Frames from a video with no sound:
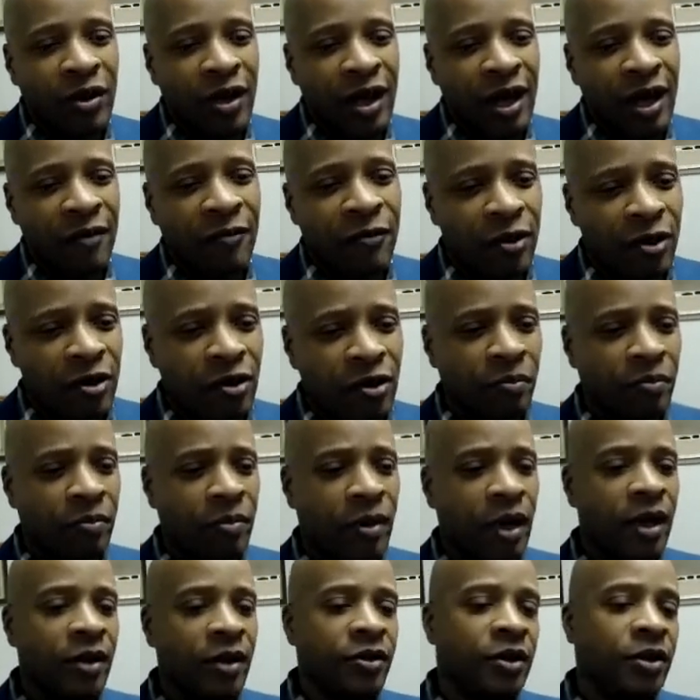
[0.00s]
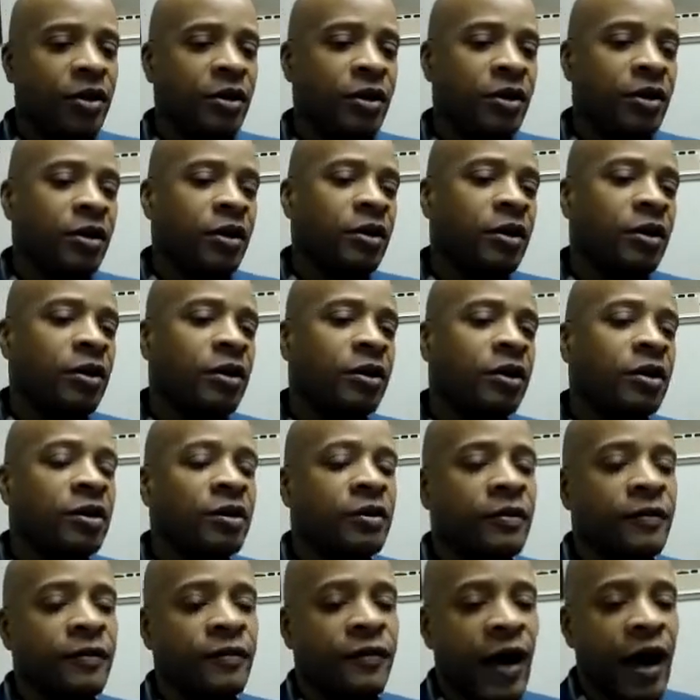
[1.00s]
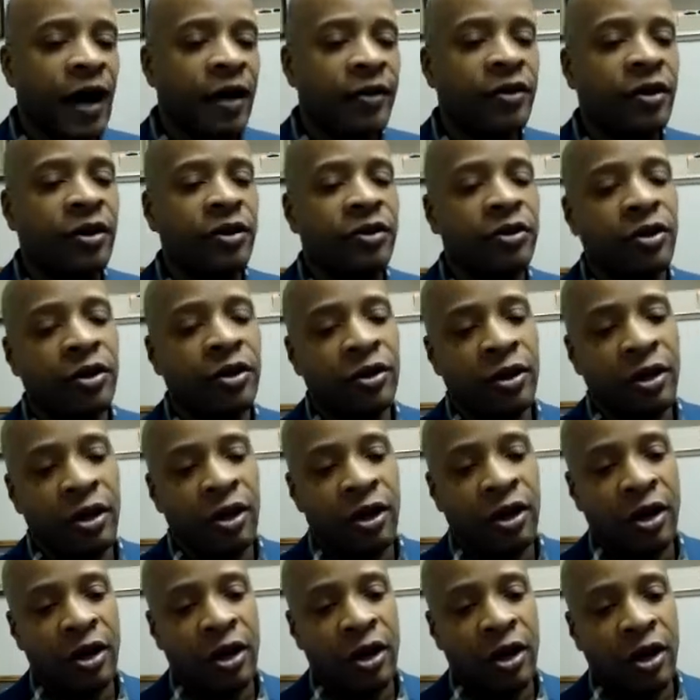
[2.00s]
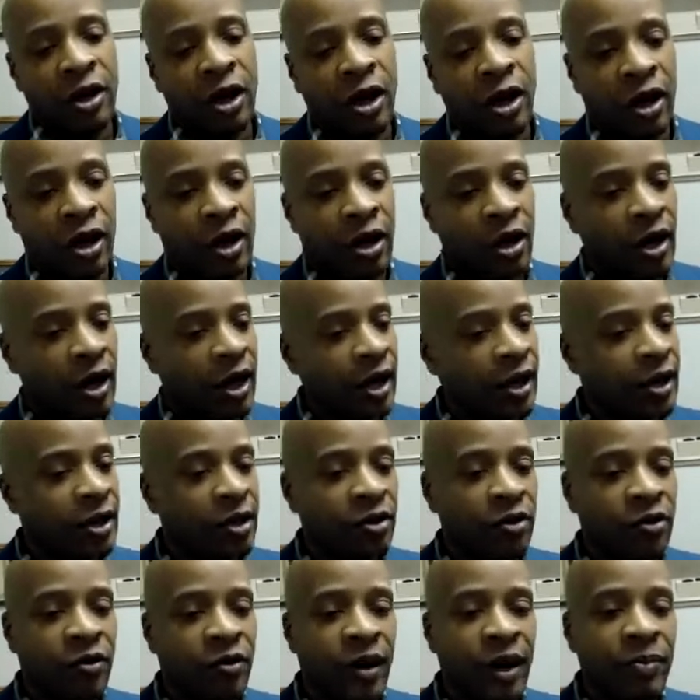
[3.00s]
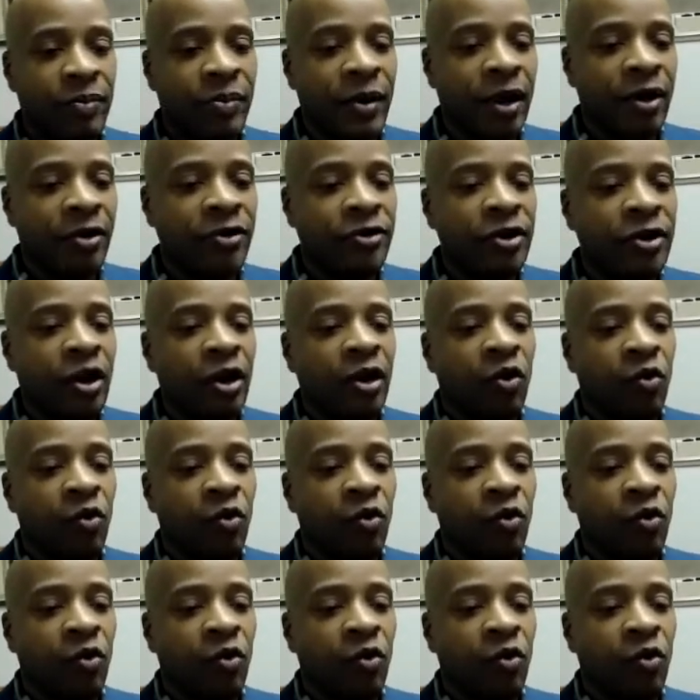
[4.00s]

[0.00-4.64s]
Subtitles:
Either your mother, your father, any of your grandparents.